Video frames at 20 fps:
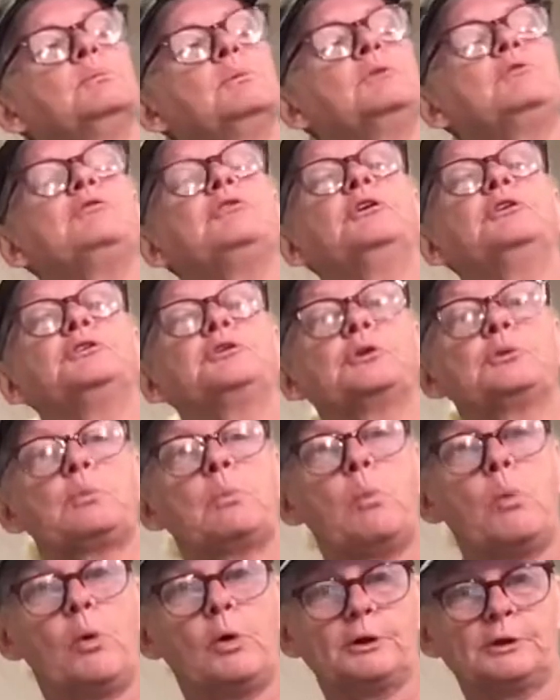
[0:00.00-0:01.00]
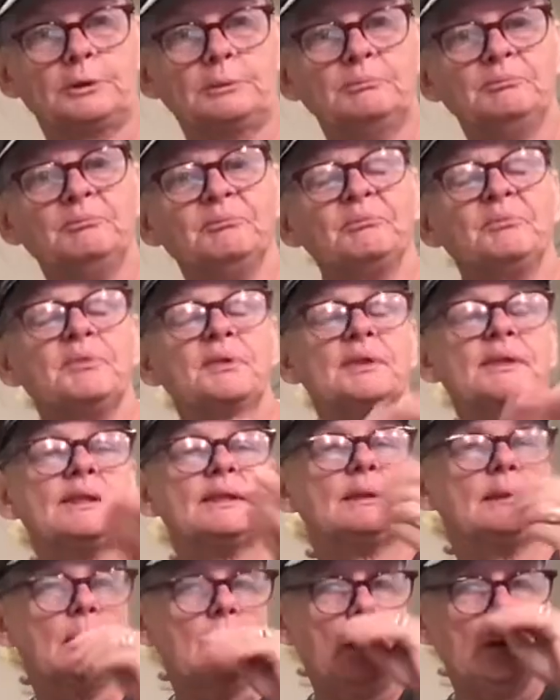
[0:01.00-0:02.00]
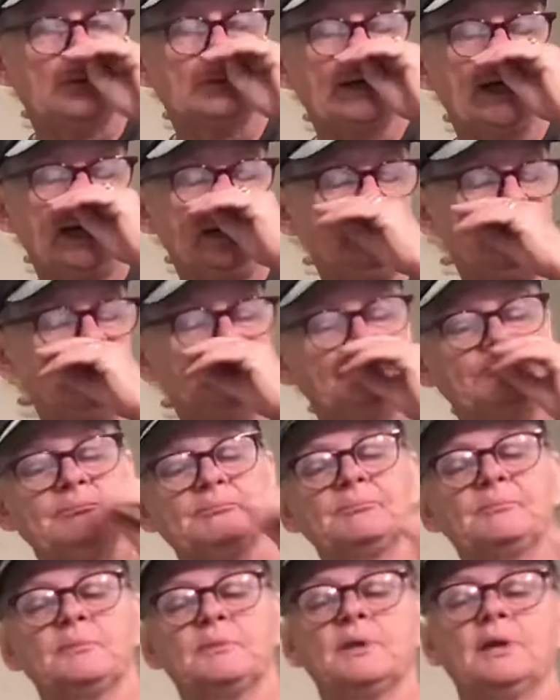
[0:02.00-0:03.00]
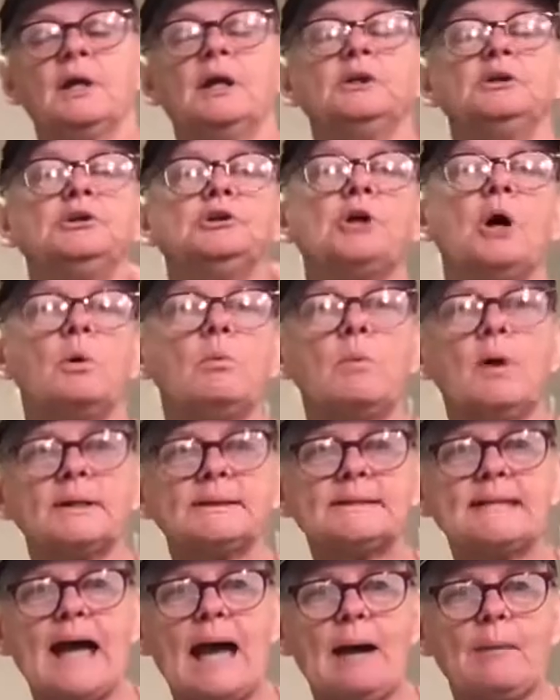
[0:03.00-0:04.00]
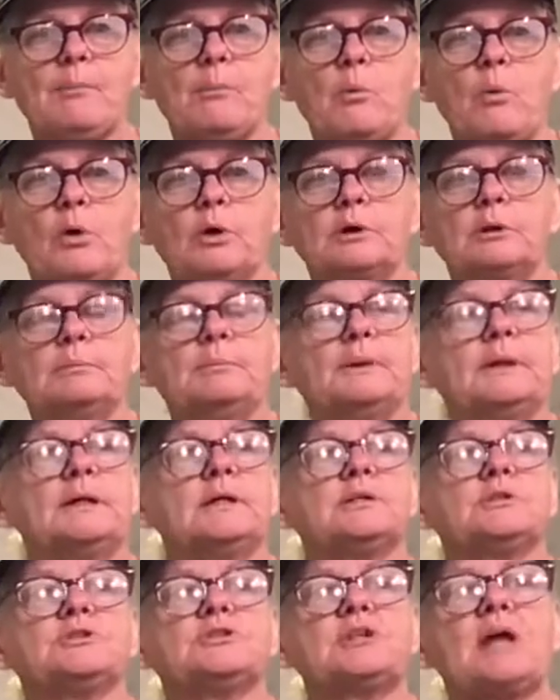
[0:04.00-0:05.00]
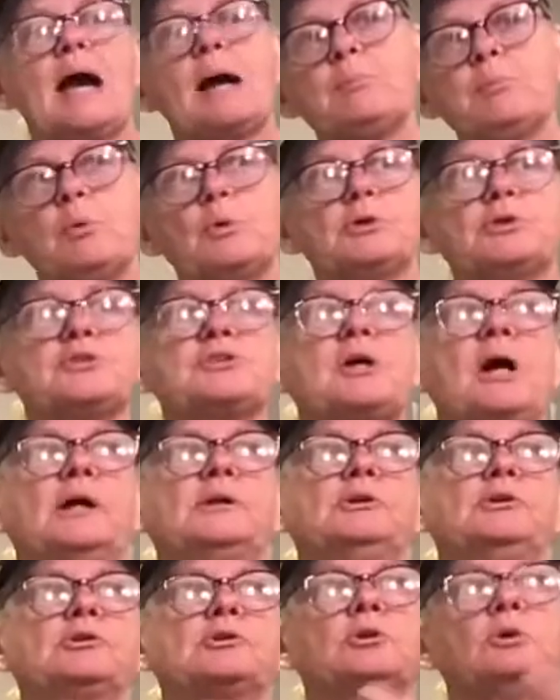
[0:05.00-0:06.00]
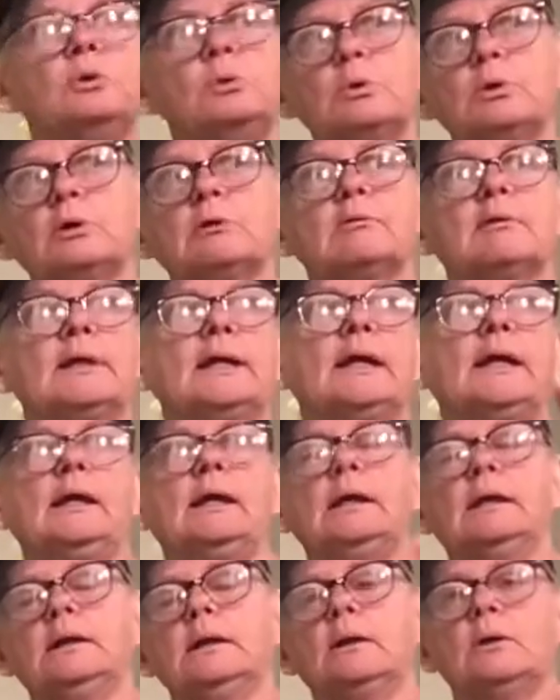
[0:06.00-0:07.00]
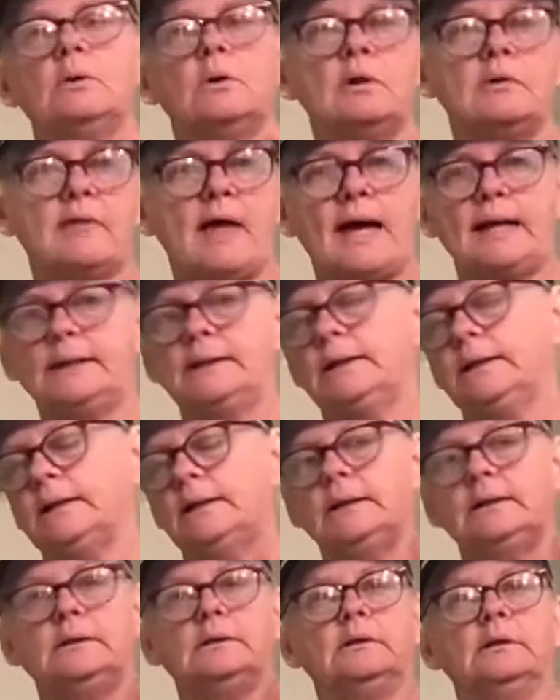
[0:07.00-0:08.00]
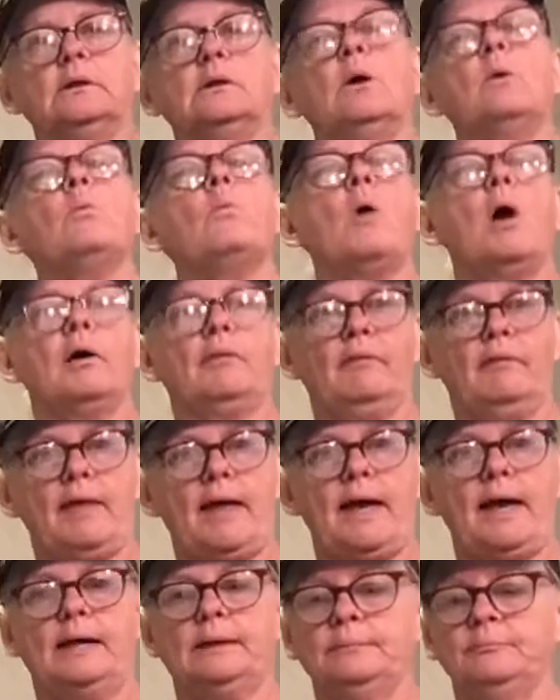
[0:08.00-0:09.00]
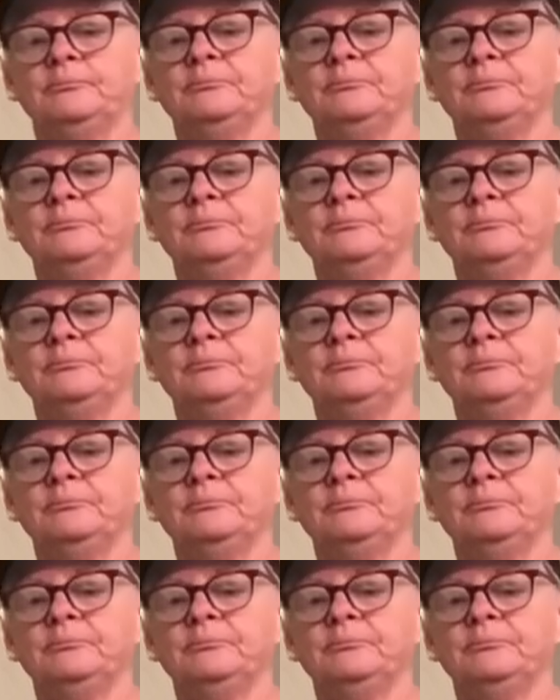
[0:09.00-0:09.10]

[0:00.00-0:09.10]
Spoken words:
filtered water. Okay? You don't want tap water because tap water's got your chlorine and all that in it, and you don't want that.